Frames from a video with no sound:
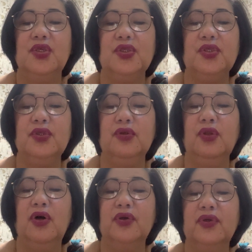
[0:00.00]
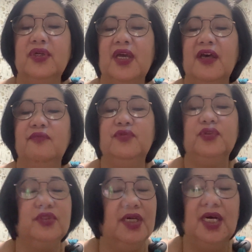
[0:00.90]
You no longer have
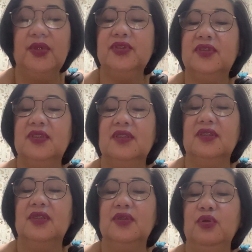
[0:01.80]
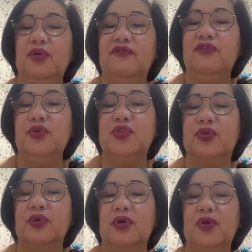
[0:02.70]
to doubt your
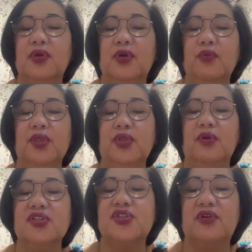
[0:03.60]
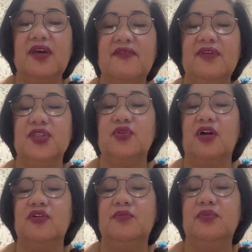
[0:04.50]
future when you are striving to
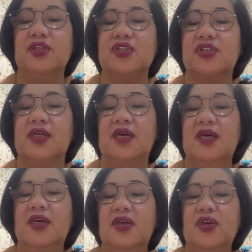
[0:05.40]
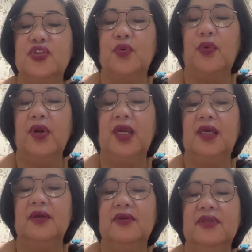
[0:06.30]
accomplish His
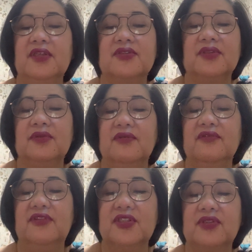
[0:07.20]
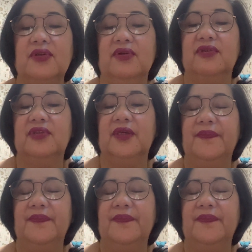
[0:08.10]
work on this earth.